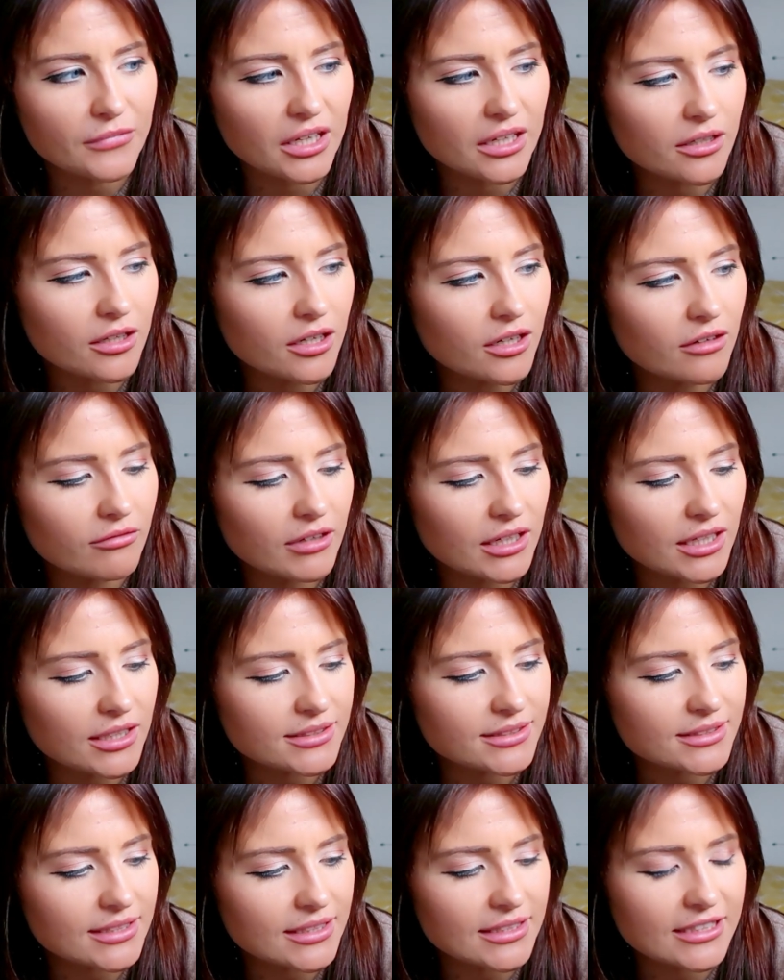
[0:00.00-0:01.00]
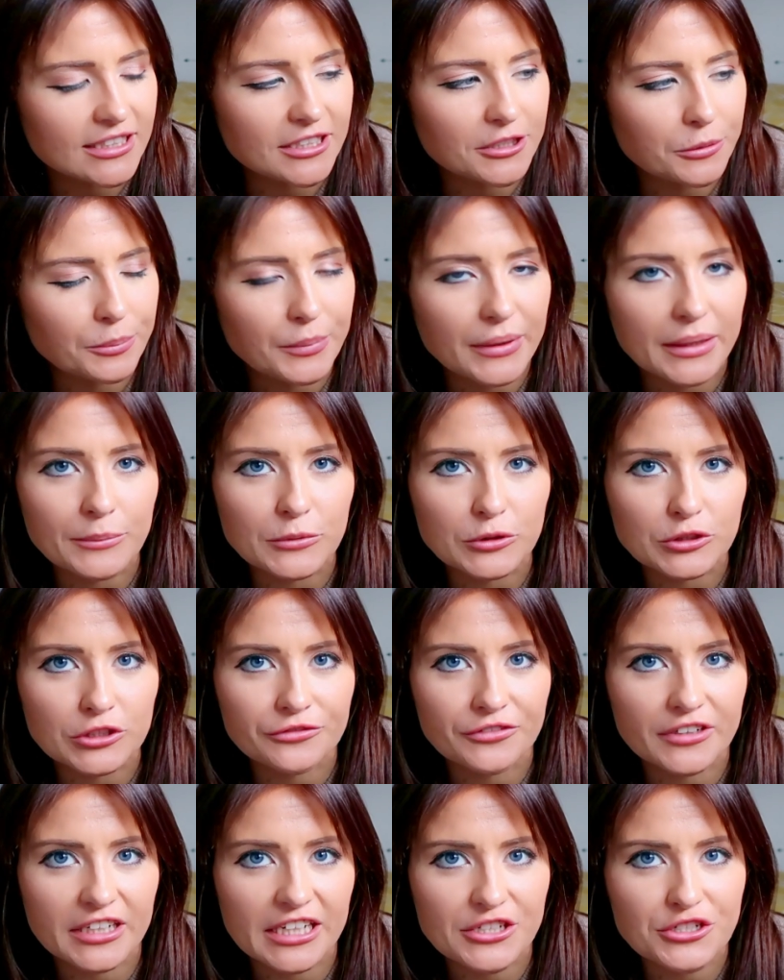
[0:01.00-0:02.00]
I can't really see that it'll be much
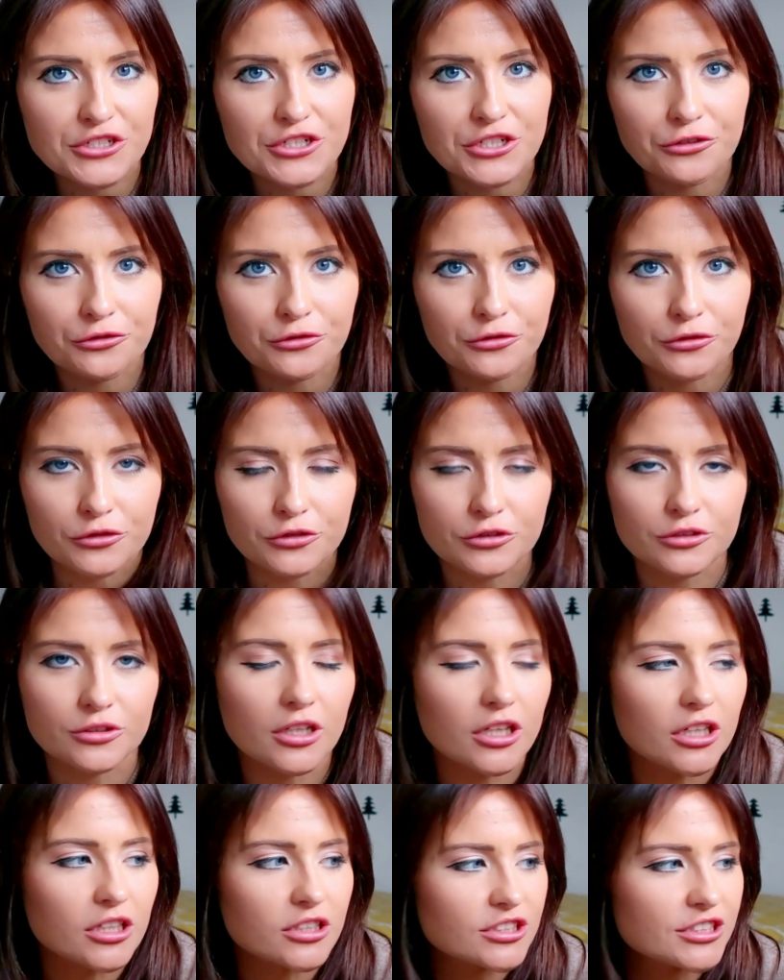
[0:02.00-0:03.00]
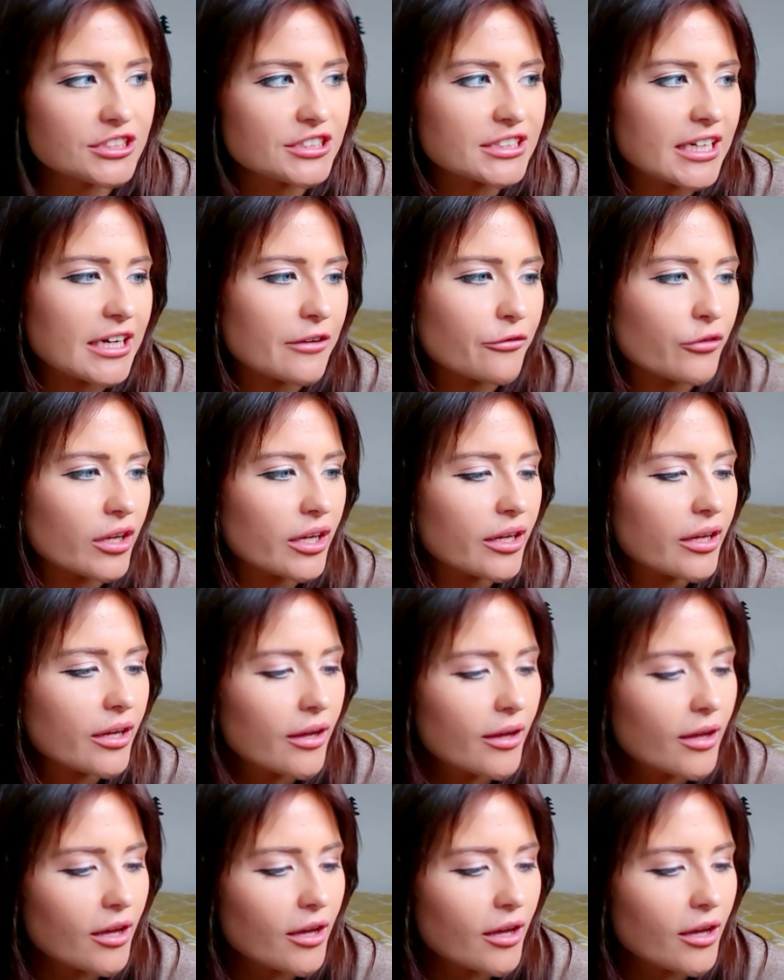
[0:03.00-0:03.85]
of an issue for Archie to have it.